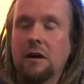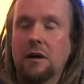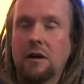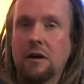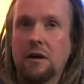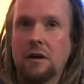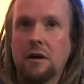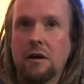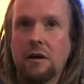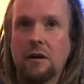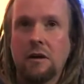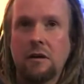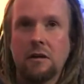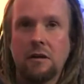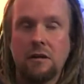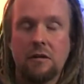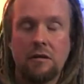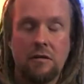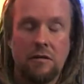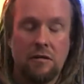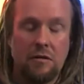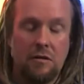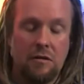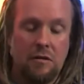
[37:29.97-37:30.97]
means. And
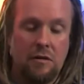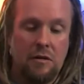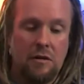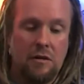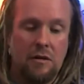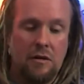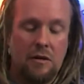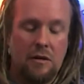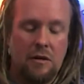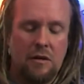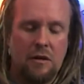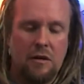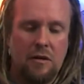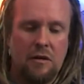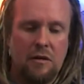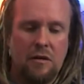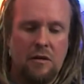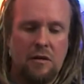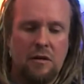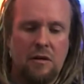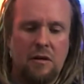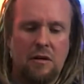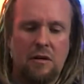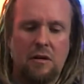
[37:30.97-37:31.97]
mm.
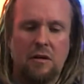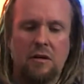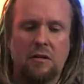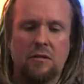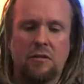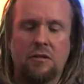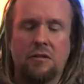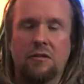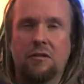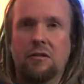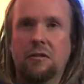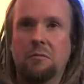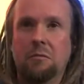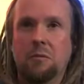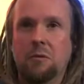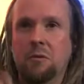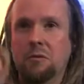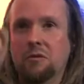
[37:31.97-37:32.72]
she said,